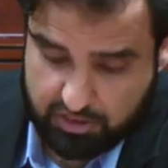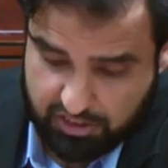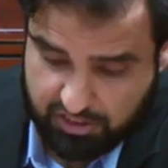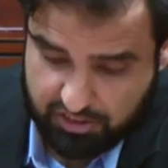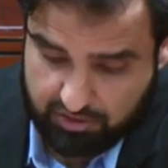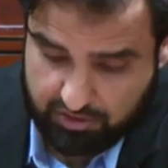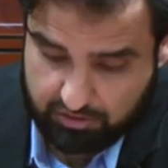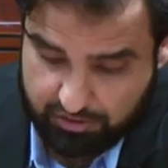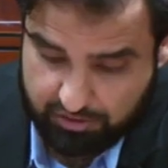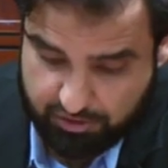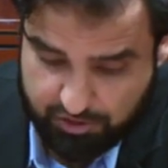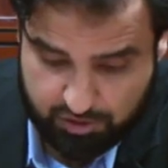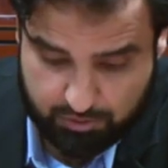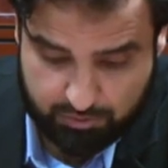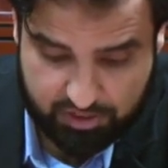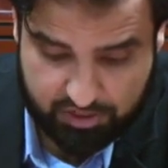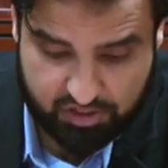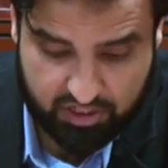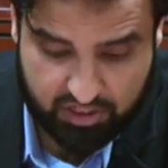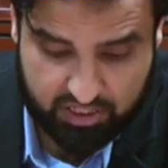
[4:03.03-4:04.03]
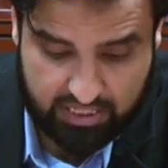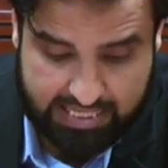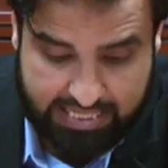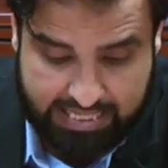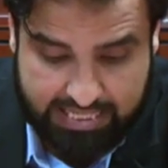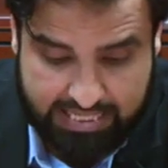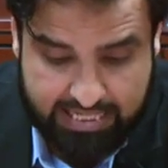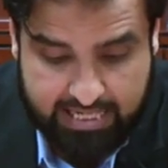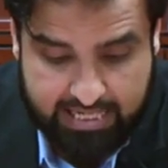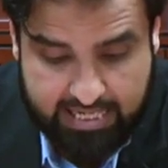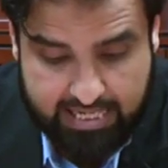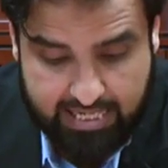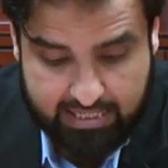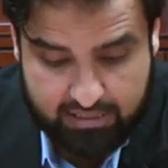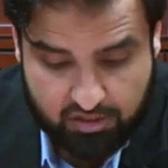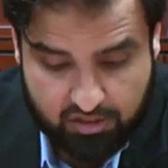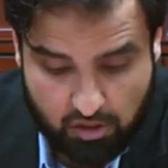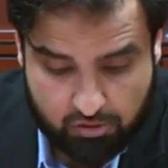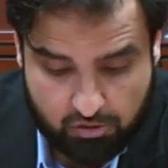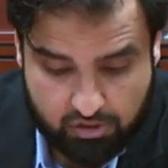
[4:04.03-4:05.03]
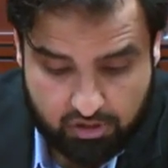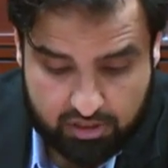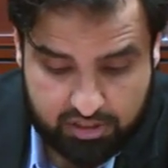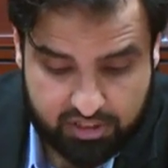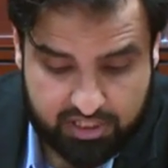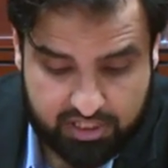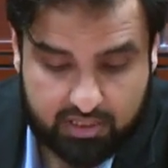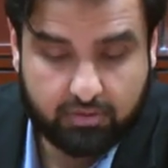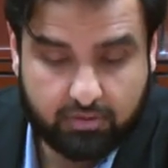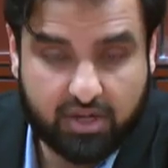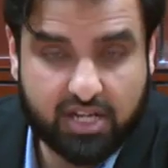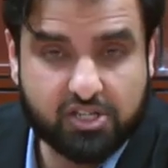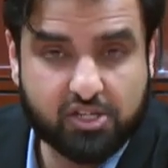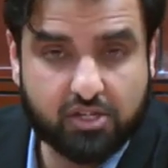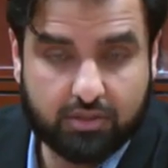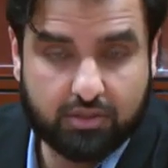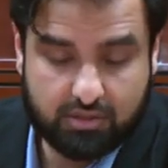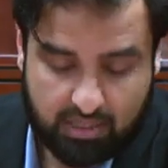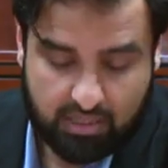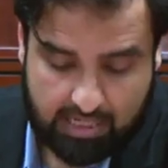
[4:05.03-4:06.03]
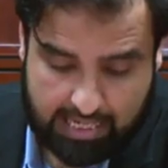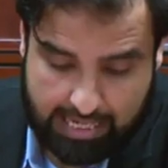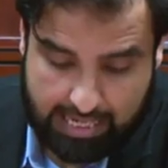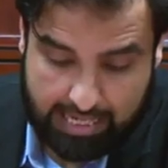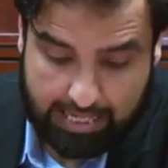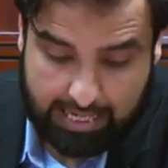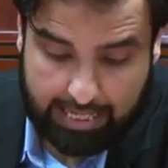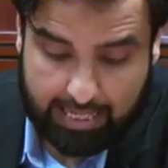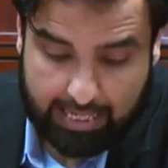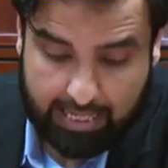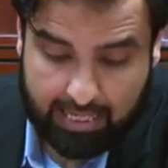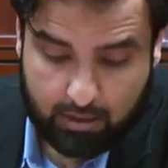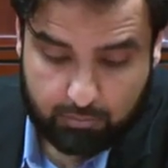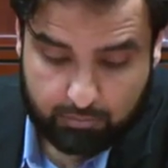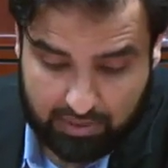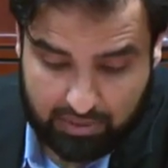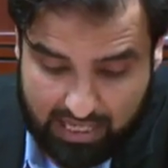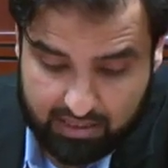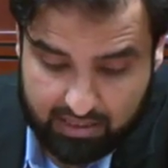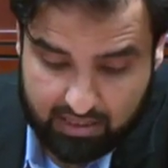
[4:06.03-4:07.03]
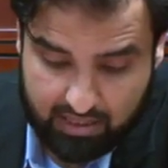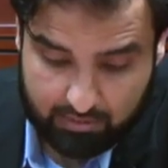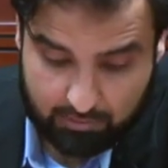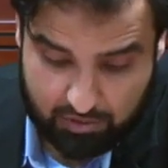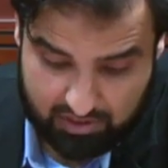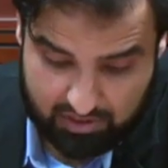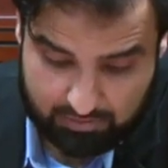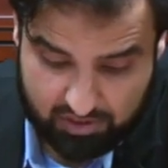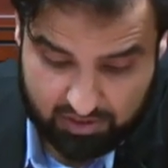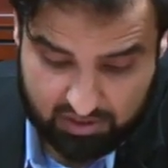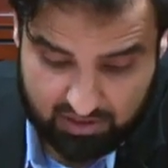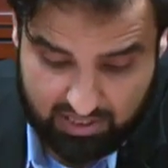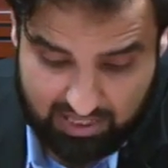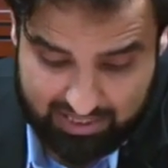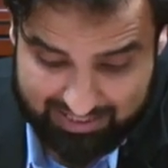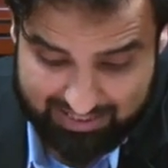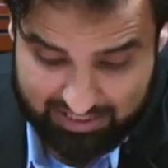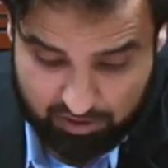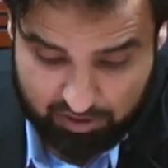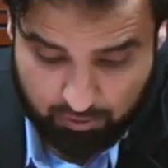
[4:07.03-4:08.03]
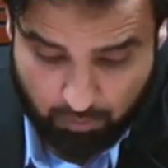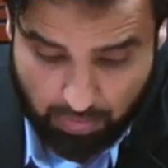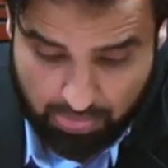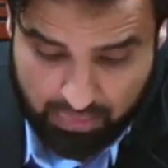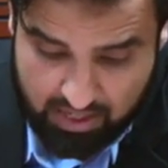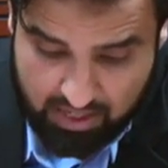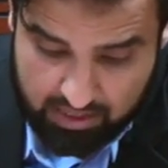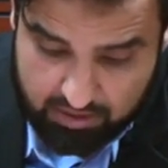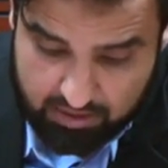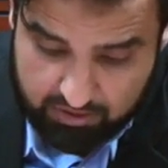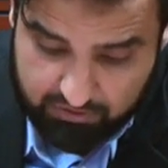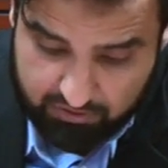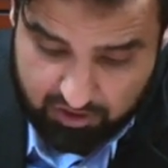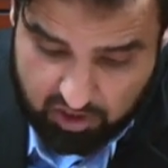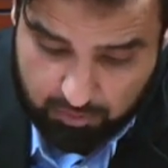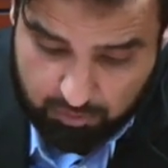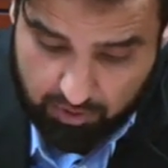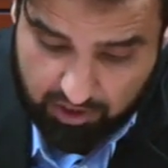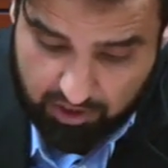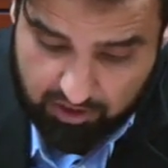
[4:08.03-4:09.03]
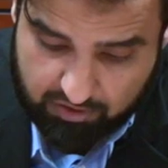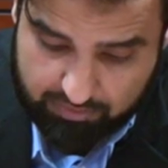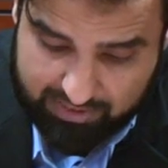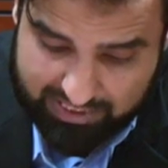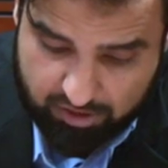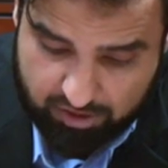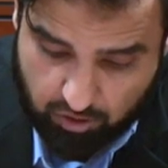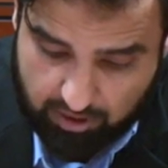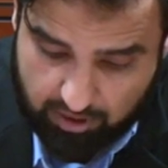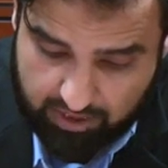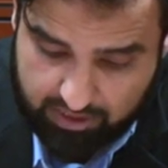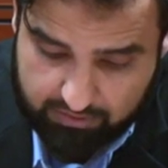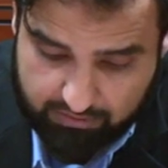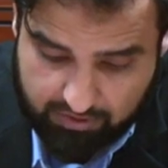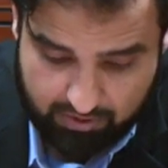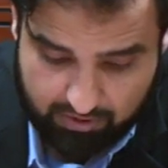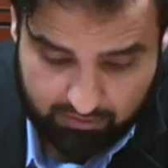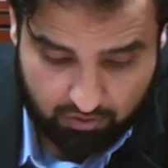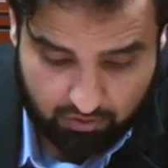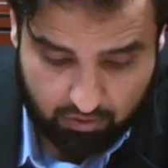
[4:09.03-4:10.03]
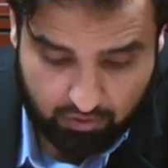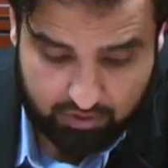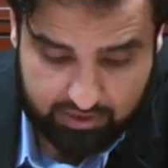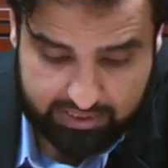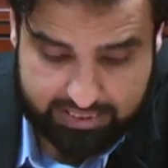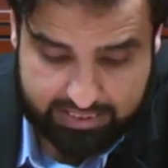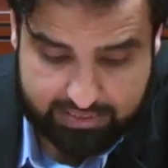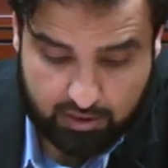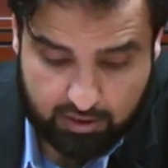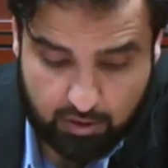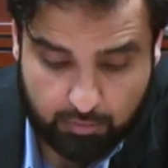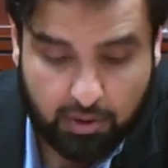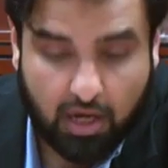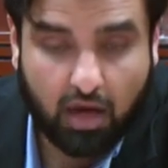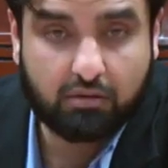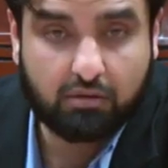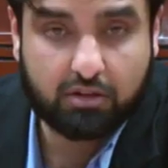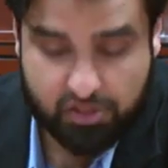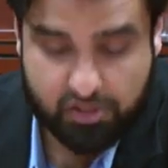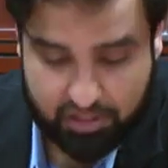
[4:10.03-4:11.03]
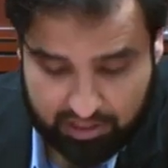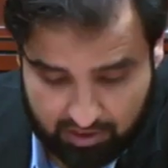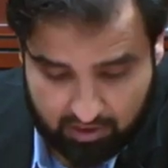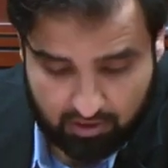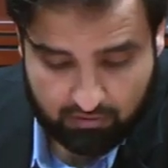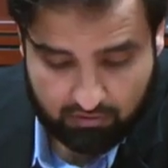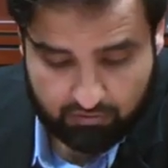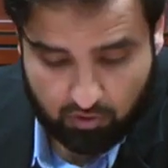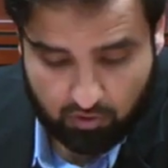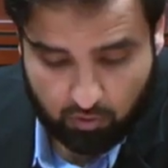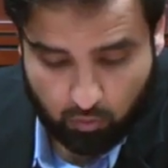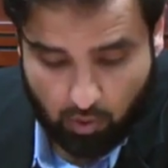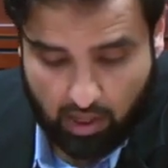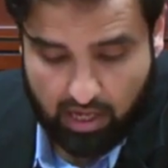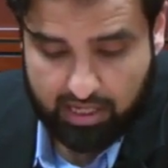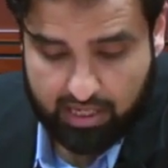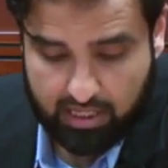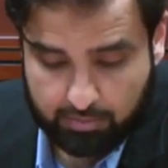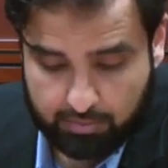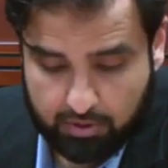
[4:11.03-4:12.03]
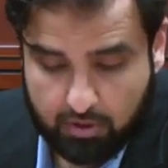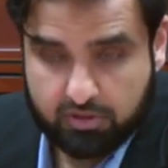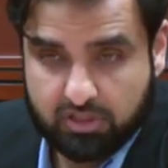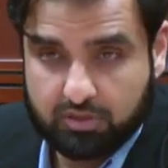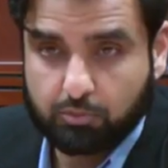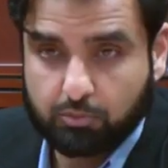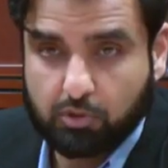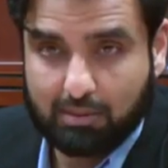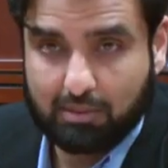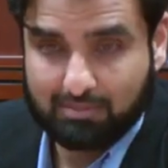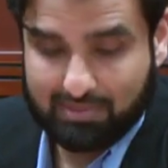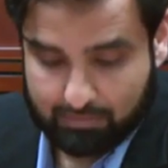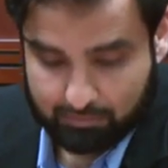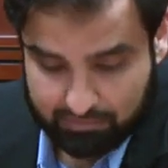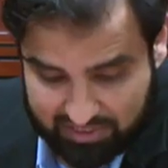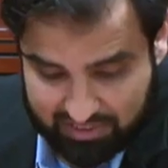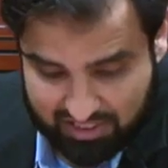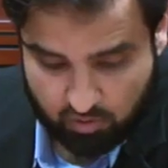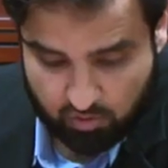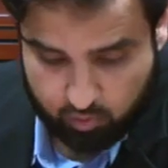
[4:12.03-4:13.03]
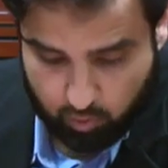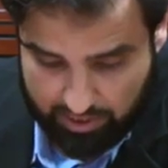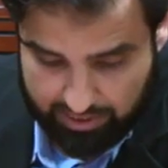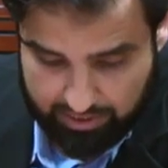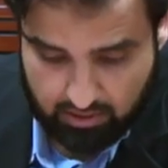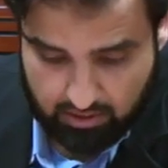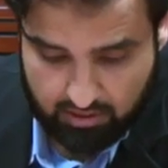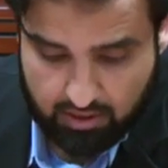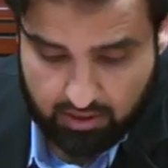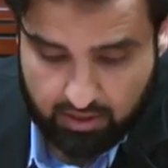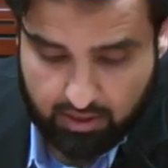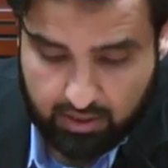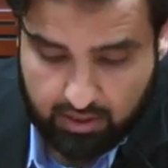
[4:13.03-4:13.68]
political legitimacy and social integration plaguing Muslim societies. The first part of my talk, therefore, is an apology for why I pose the problem this way.